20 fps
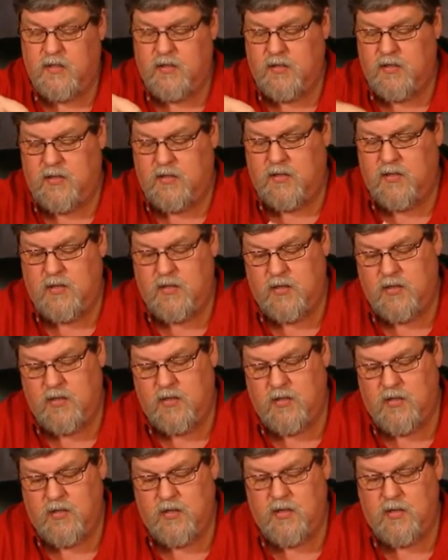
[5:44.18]

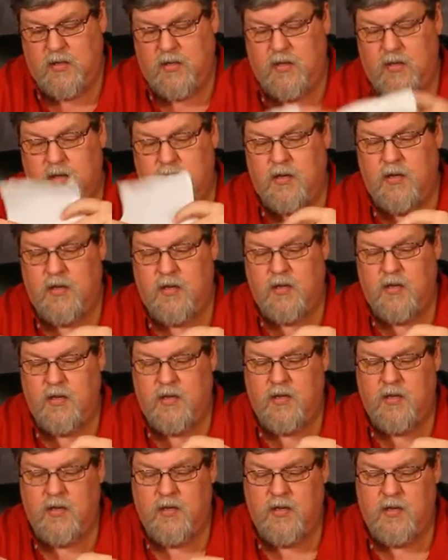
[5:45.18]

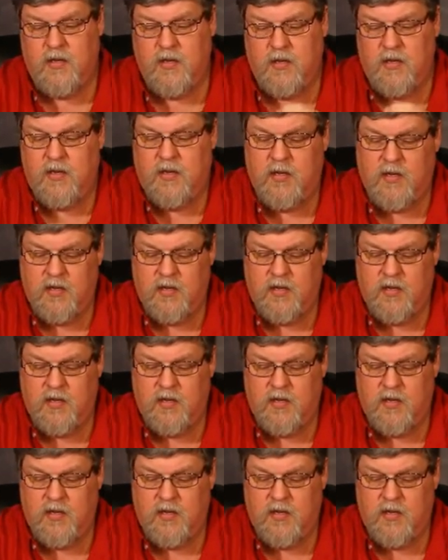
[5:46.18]
[no speech]